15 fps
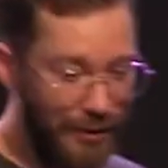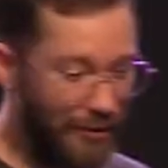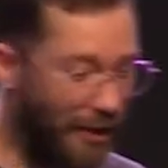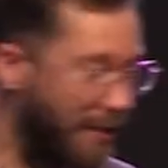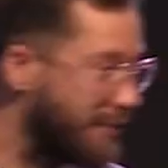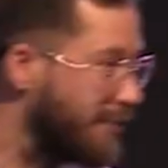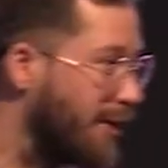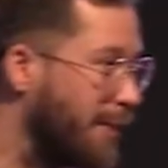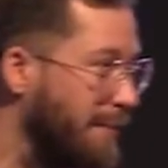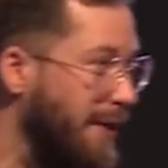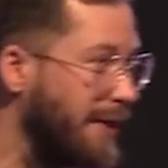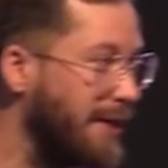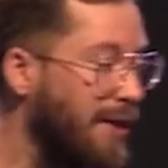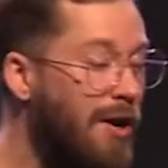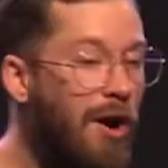we say this in our
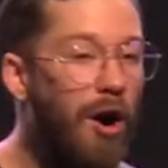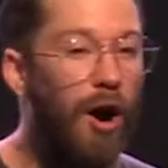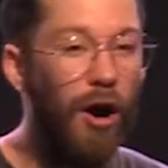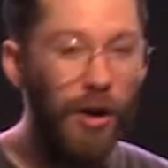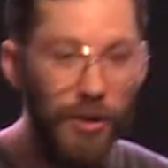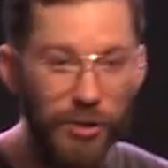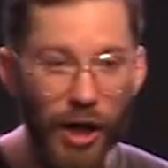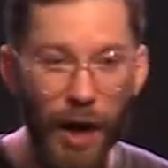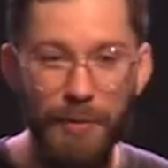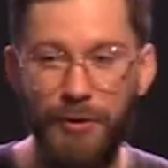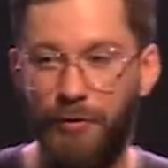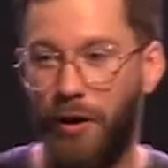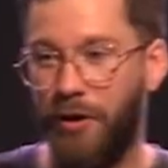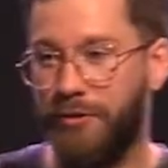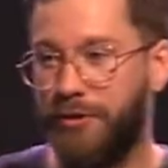meeting, our job
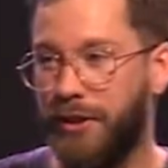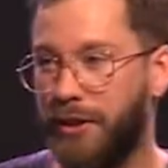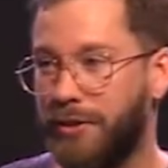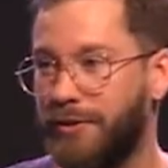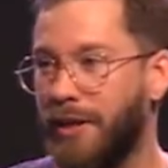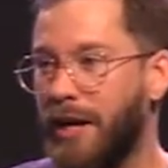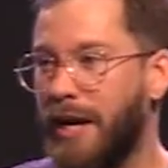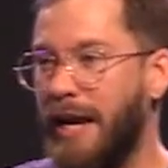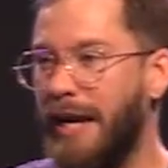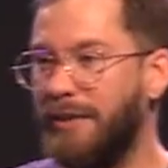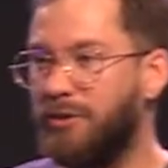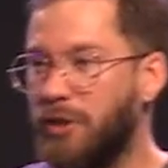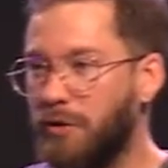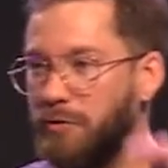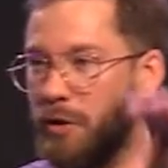as volunteers
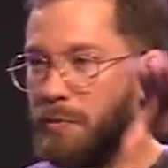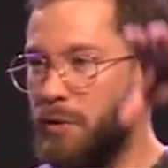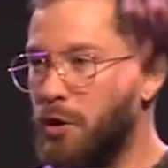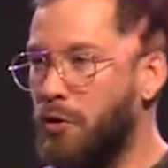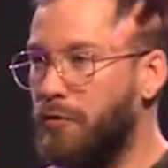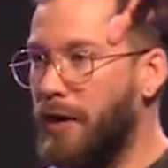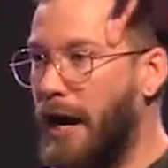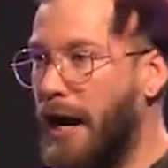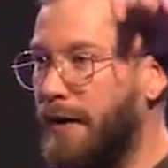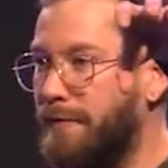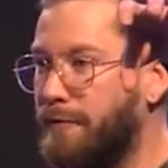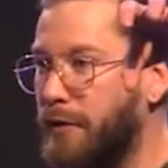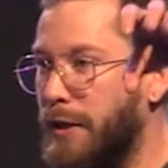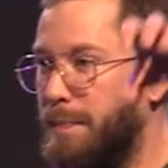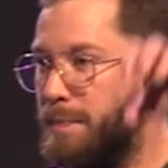is to remove
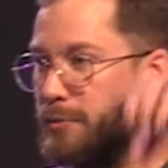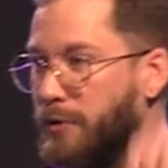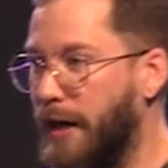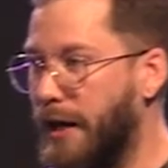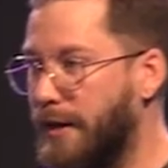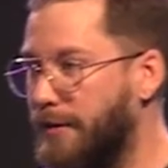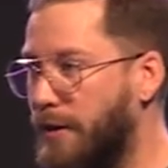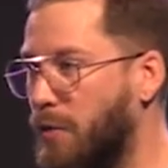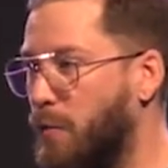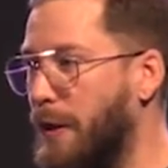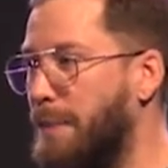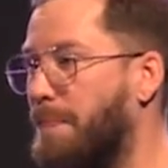every brick that we